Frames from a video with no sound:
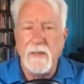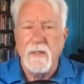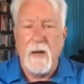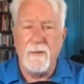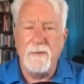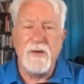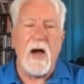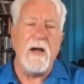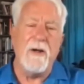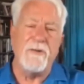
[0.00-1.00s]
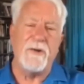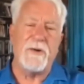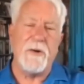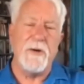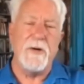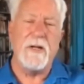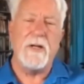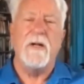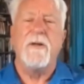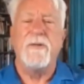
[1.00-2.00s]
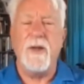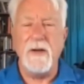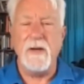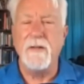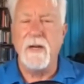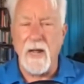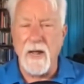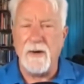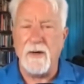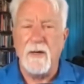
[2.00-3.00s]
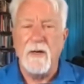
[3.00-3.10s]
of Gaia's attorney sending the letter,